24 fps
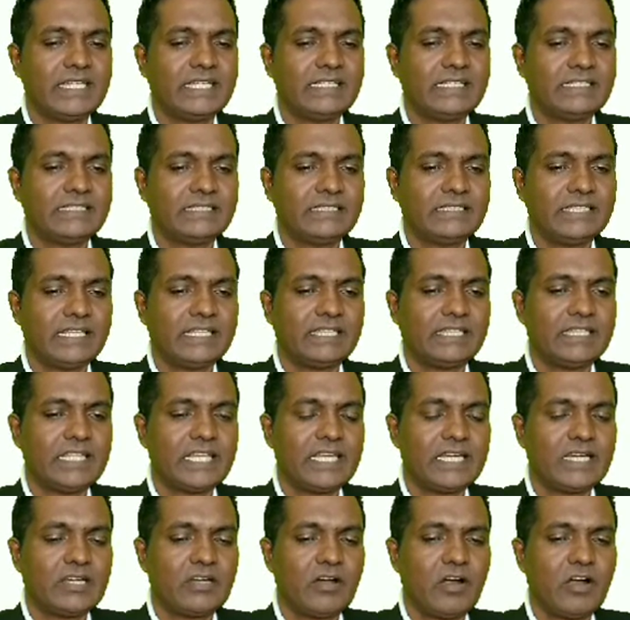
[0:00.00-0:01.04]
then their
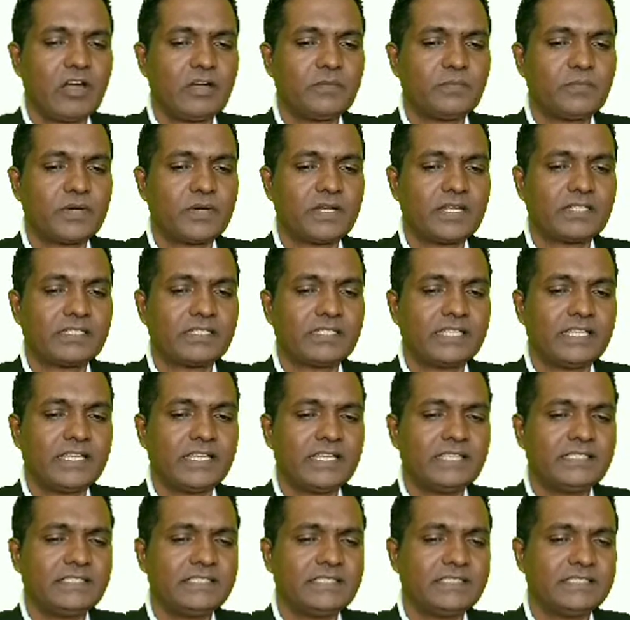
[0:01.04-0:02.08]
dot product
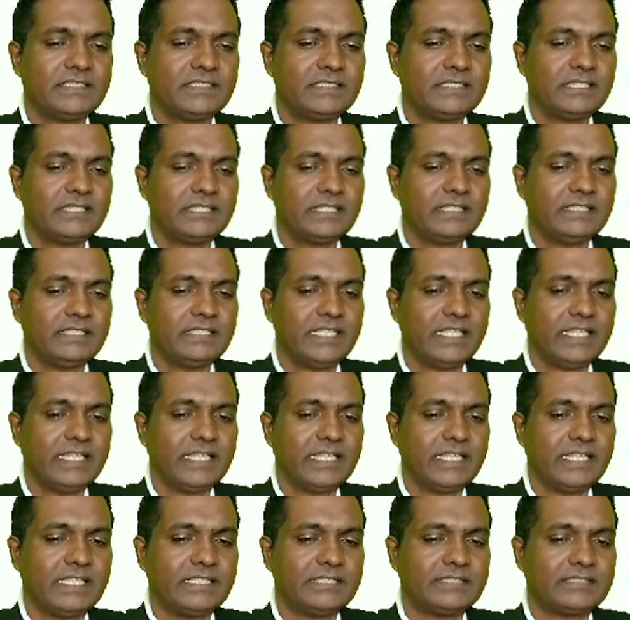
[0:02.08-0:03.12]
is
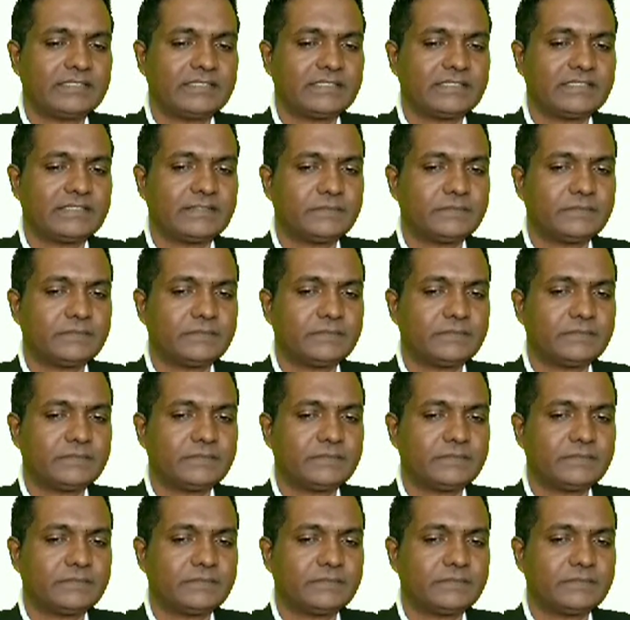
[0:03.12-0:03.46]
this.